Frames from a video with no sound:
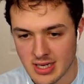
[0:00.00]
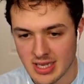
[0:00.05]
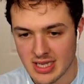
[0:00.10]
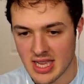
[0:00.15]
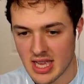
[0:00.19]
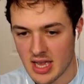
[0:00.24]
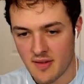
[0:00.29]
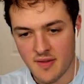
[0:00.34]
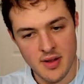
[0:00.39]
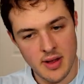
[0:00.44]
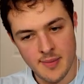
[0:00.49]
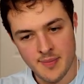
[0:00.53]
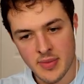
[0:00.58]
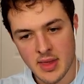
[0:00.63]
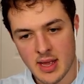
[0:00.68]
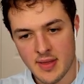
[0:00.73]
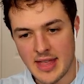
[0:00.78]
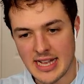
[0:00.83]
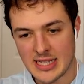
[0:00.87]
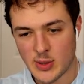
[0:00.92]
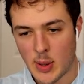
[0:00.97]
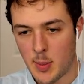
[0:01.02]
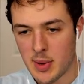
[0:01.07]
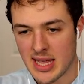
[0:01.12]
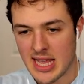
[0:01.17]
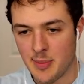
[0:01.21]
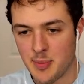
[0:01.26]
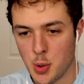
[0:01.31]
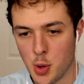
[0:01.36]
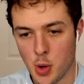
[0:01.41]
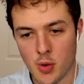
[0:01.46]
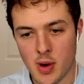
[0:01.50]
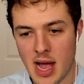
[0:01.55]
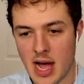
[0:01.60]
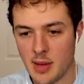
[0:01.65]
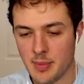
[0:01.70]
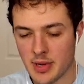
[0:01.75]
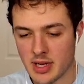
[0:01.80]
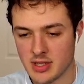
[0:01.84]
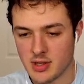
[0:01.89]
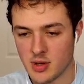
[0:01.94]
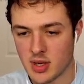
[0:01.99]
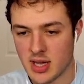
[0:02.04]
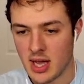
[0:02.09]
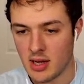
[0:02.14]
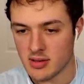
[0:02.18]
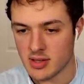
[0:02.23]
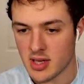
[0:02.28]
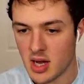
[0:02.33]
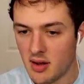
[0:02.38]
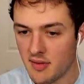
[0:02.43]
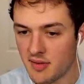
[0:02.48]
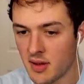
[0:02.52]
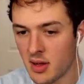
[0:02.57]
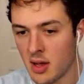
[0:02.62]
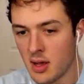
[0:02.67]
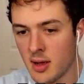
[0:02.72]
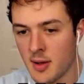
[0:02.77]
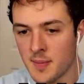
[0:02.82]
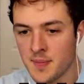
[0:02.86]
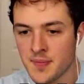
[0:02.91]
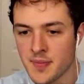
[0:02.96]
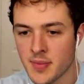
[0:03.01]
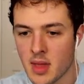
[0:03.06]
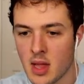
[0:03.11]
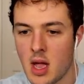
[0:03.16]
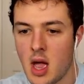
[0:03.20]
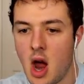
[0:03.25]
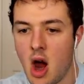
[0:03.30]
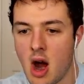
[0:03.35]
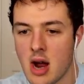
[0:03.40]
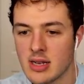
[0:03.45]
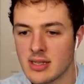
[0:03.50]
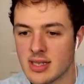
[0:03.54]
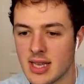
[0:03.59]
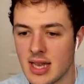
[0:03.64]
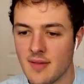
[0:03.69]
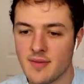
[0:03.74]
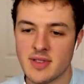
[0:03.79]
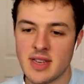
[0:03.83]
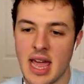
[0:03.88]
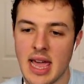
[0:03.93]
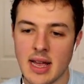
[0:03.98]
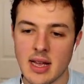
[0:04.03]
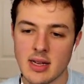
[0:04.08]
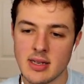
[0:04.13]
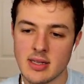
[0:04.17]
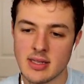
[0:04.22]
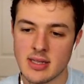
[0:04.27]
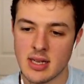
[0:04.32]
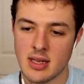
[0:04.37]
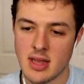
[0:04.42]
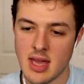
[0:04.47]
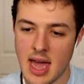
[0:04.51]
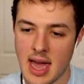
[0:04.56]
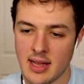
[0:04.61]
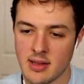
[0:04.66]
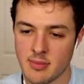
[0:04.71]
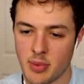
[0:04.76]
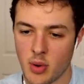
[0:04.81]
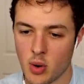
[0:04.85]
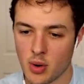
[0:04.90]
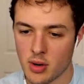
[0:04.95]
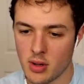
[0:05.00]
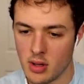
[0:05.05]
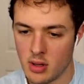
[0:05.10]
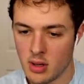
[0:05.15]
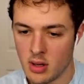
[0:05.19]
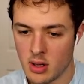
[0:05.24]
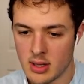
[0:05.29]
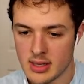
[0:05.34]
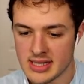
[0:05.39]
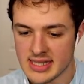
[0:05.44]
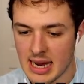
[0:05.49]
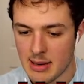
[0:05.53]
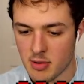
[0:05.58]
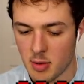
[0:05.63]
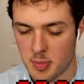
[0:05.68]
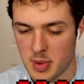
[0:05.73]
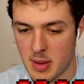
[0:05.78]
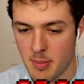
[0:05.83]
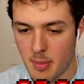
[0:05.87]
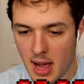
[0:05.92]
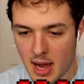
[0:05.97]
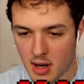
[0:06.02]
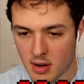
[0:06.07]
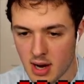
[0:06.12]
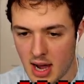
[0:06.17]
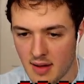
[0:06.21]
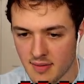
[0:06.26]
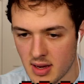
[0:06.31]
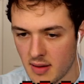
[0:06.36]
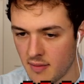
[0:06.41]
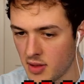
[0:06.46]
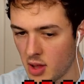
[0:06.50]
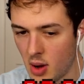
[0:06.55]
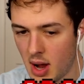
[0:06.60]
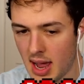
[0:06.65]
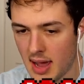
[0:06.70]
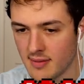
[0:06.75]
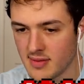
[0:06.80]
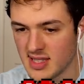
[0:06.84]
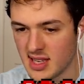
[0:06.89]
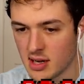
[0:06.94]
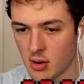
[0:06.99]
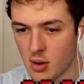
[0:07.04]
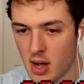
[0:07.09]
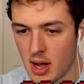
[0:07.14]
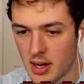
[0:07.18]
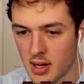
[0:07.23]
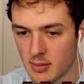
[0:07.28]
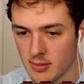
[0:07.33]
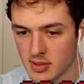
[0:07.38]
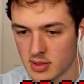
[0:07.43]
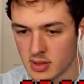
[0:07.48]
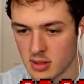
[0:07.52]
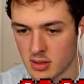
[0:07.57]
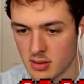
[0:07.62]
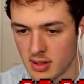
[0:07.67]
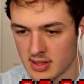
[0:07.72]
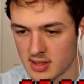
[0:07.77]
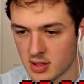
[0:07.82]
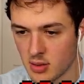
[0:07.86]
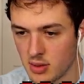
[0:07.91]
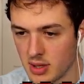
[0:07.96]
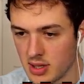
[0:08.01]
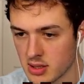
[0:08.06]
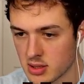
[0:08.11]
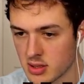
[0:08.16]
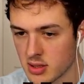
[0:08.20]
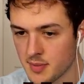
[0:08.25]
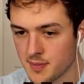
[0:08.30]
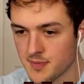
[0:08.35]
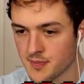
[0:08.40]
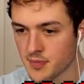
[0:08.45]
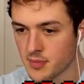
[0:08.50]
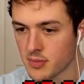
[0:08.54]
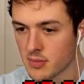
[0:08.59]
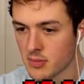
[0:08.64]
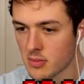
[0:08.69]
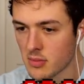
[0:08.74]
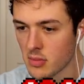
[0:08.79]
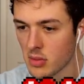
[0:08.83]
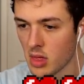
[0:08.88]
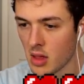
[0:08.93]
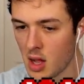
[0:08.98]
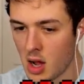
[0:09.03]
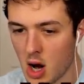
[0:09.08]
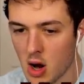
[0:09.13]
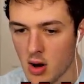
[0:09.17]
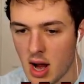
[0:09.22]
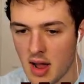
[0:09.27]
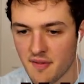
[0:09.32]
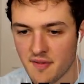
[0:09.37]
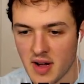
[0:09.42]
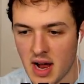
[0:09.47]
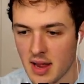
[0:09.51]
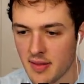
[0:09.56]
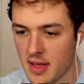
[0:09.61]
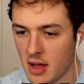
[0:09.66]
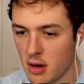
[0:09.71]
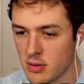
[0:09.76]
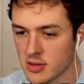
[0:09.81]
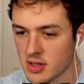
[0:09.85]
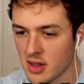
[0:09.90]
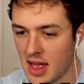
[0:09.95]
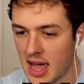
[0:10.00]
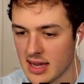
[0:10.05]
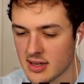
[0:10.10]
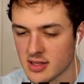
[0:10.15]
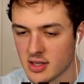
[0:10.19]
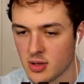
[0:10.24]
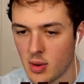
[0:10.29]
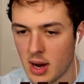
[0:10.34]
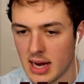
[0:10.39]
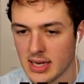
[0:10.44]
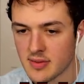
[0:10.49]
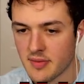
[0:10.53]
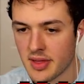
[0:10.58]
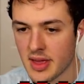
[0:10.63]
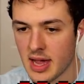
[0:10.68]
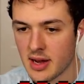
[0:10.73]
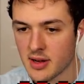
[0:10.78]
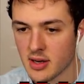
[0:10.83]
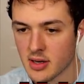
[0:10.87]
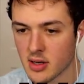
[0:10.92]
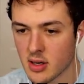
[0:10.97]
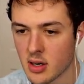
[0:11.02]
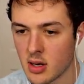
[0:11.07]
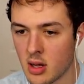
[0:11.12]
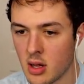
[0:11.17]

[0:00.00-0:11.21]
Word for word: Steve. That's why we keep you around, because you kill stuff. All right, Steve, take us to the end portal. It's time to be Minecraft, even though I have 0 items. Let's do this. All right, find those last 2 eyes of the Ender.